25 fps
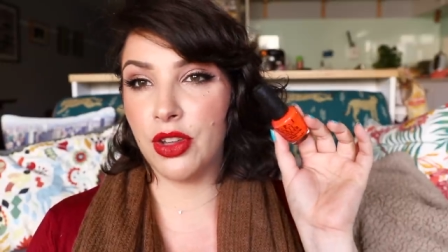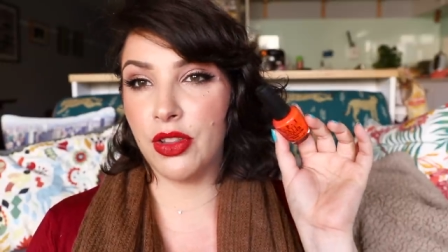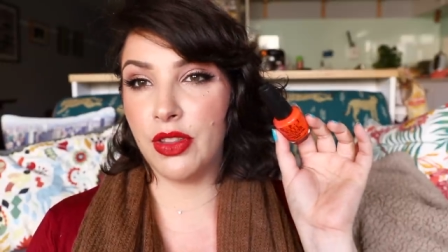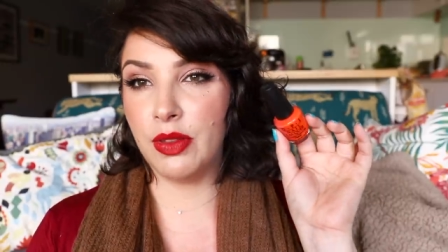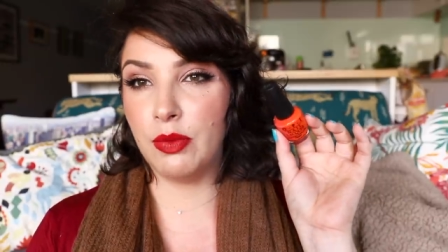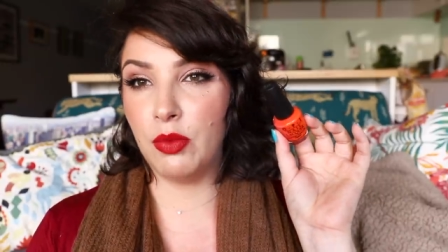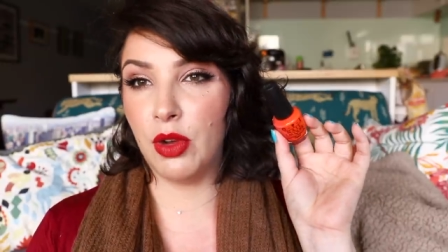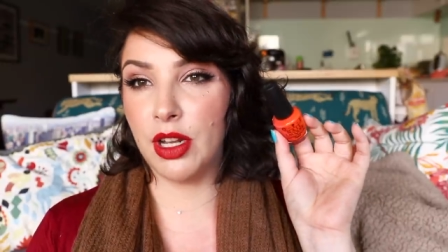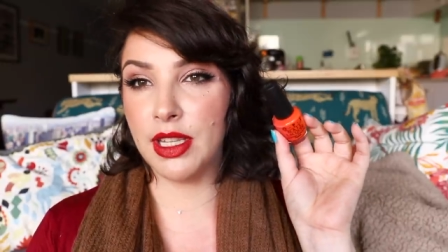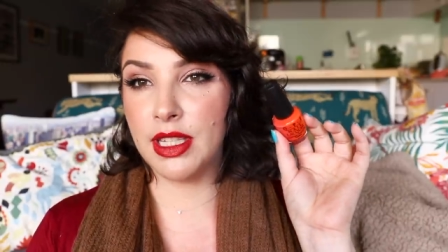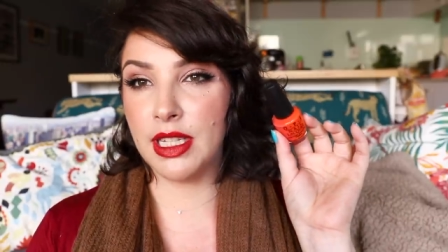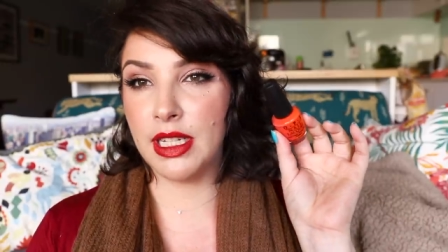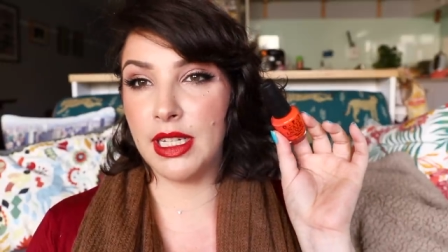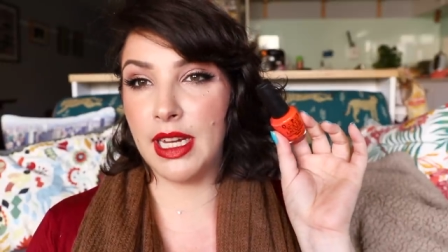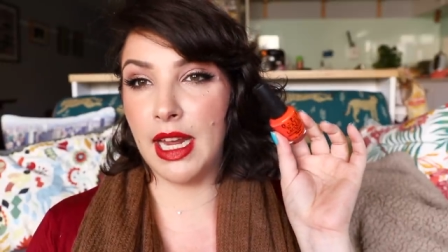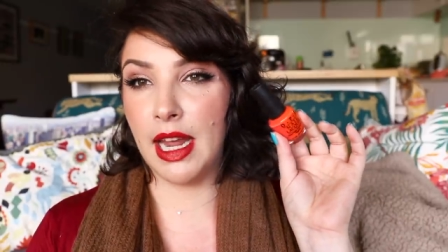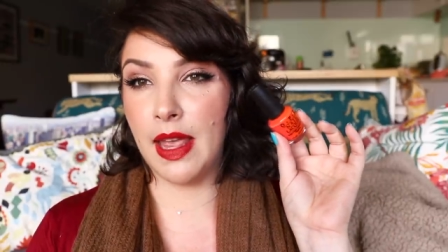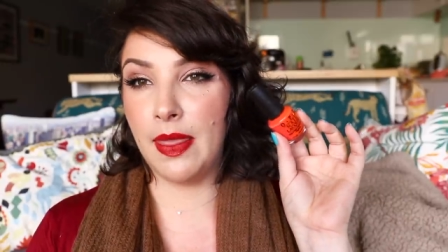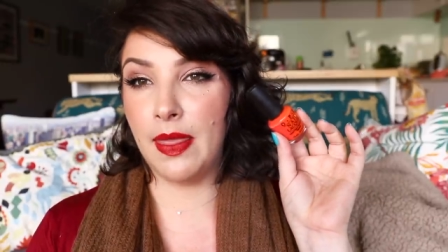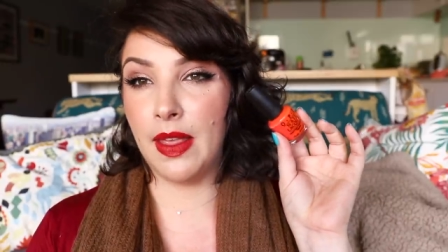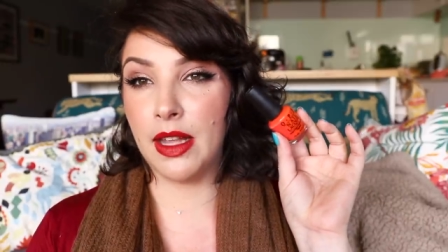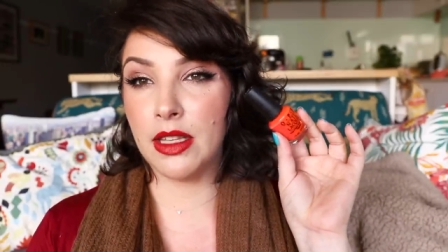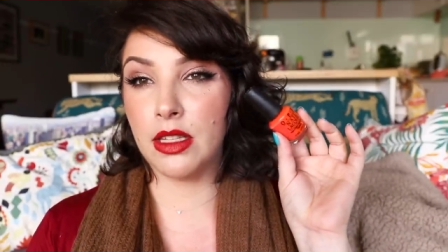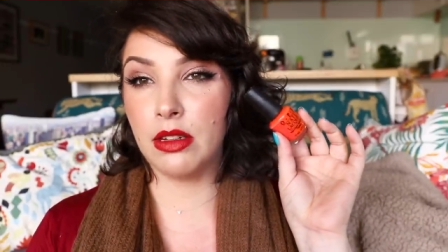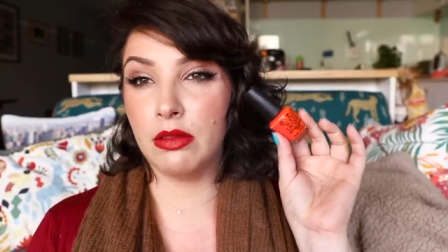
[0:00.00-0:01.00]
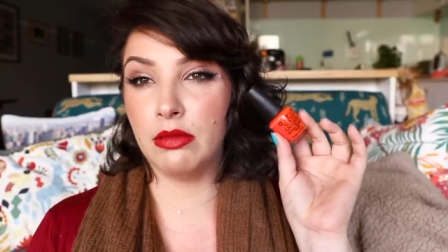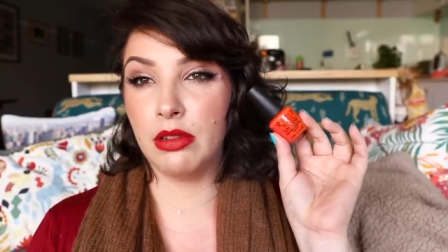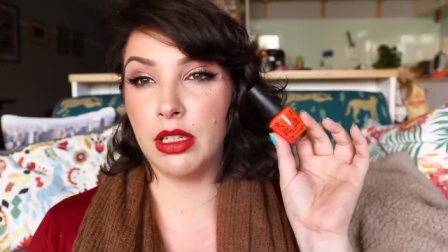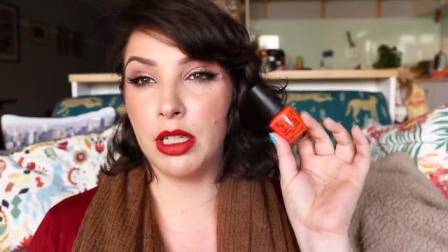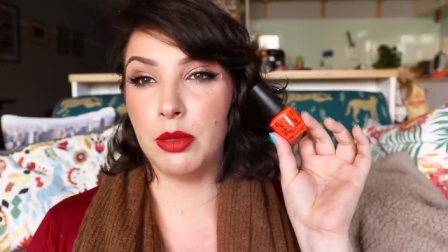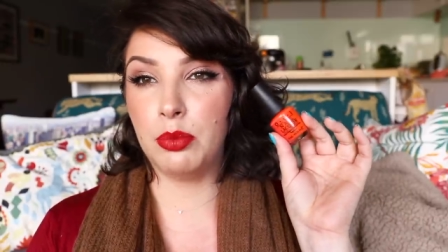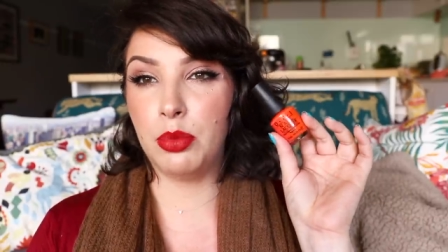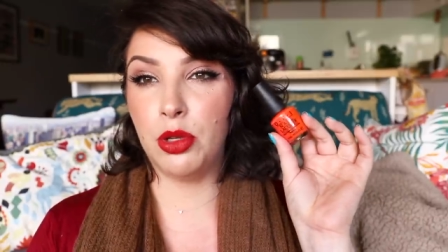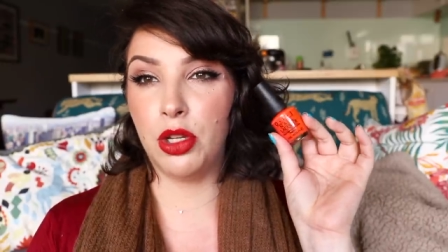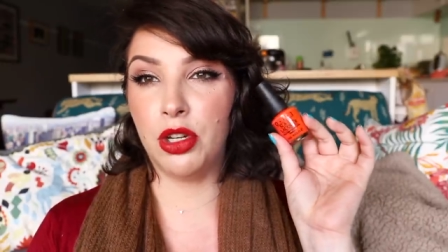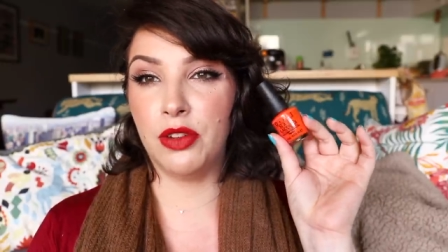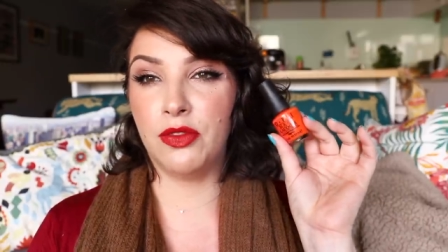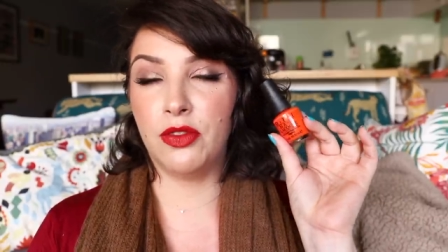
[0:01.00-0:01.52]
So once again, that's a
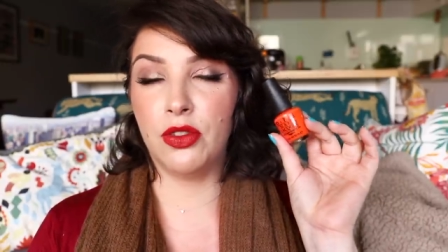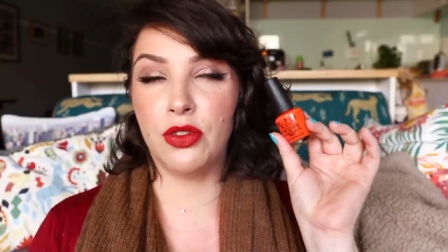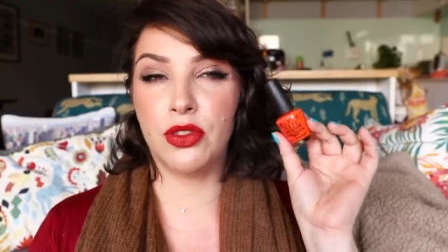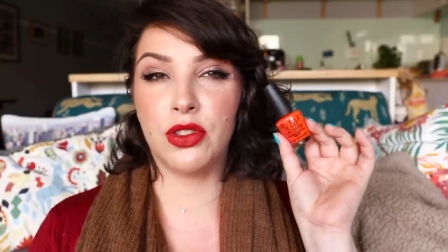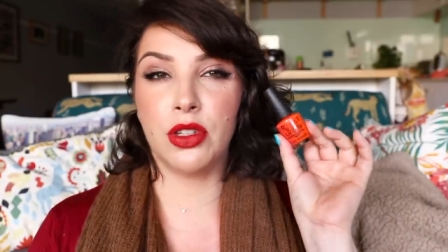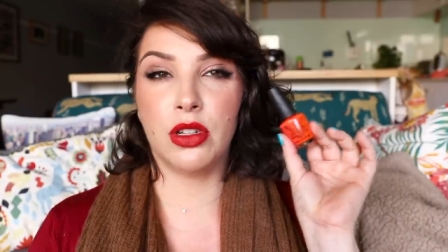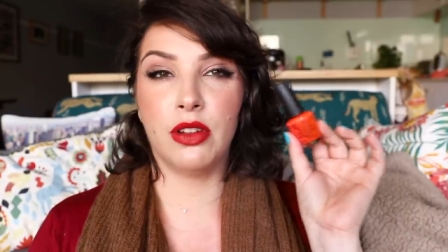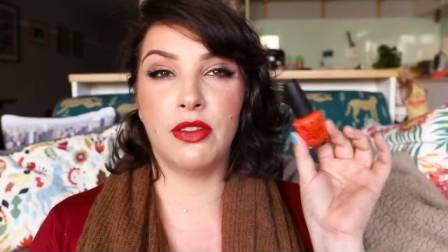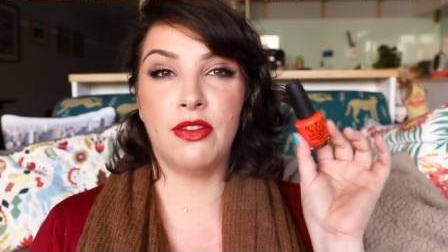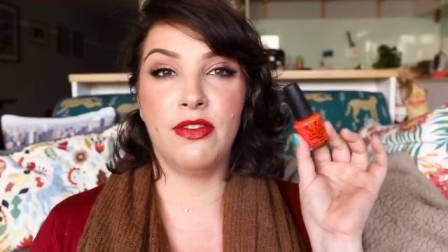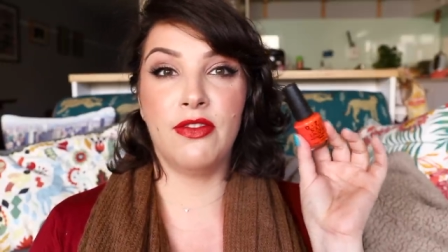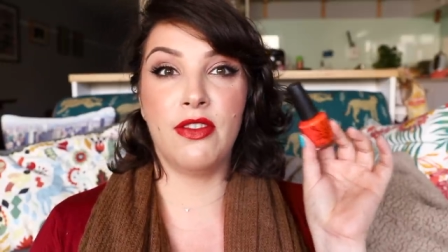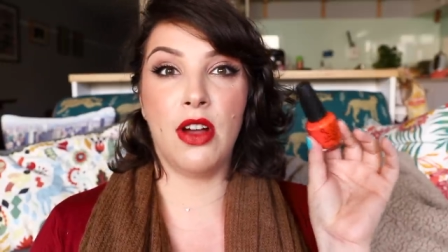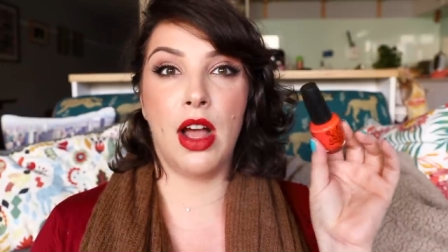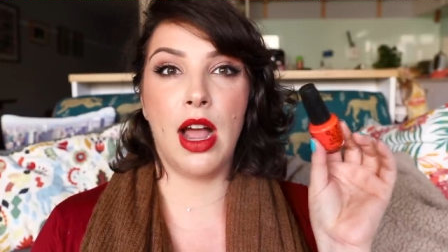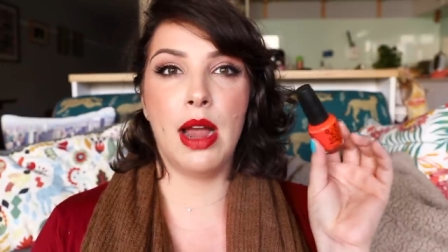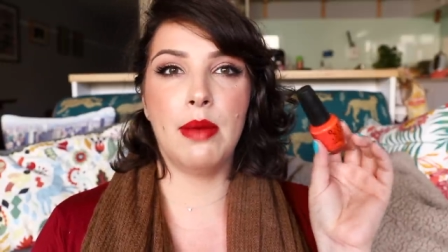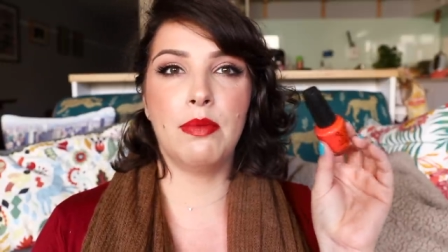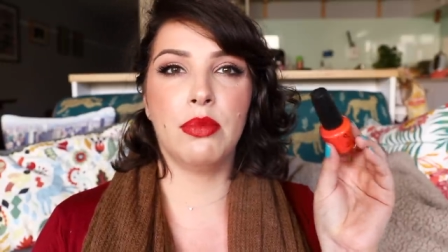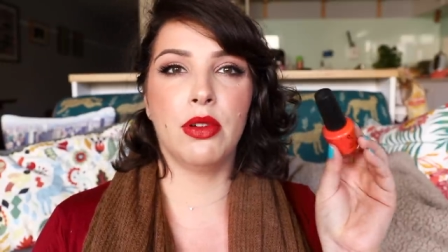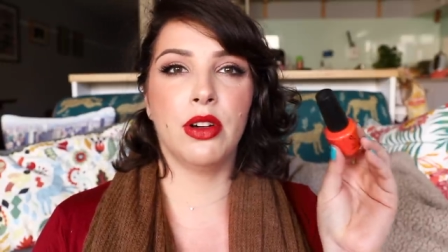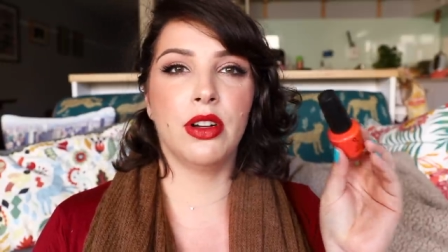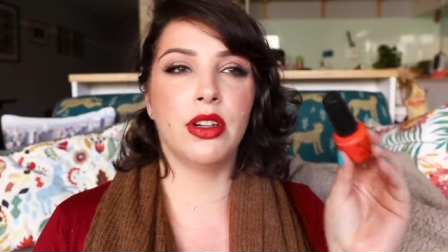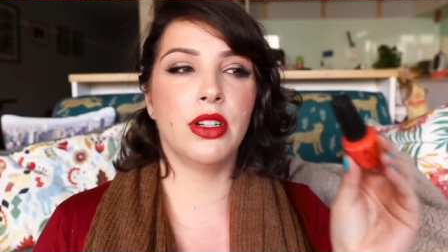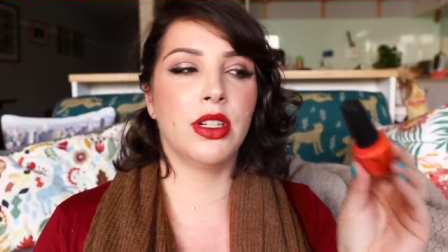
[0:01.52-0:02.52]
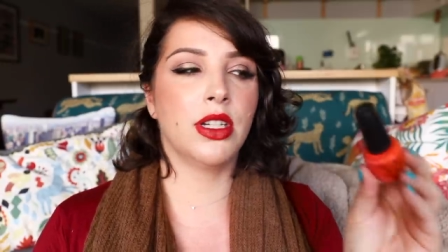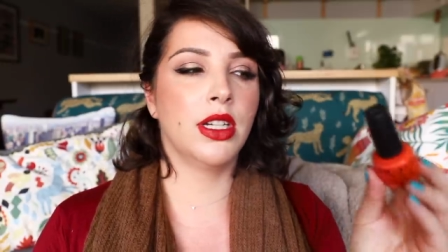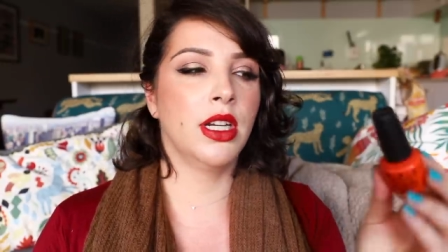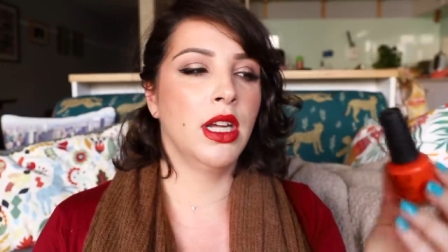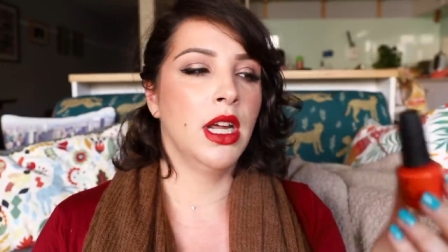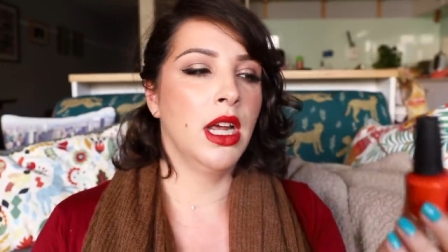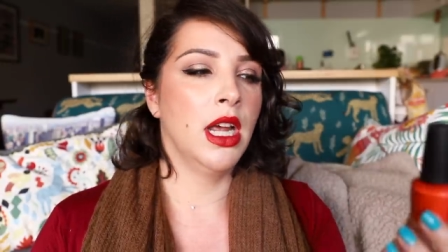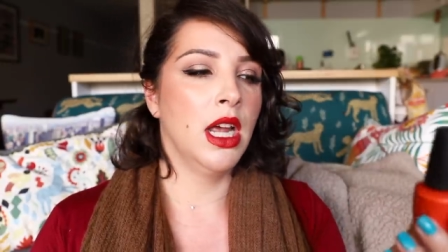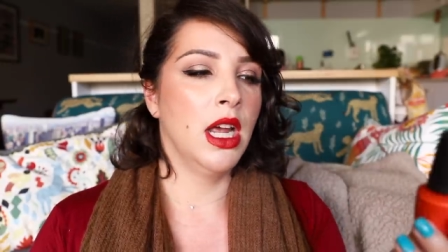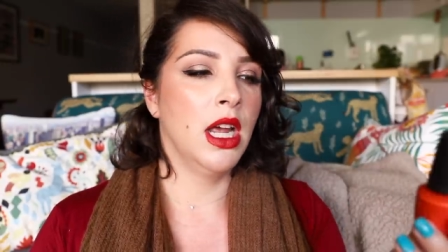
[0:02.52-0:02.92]
really beautiful sort of vibrant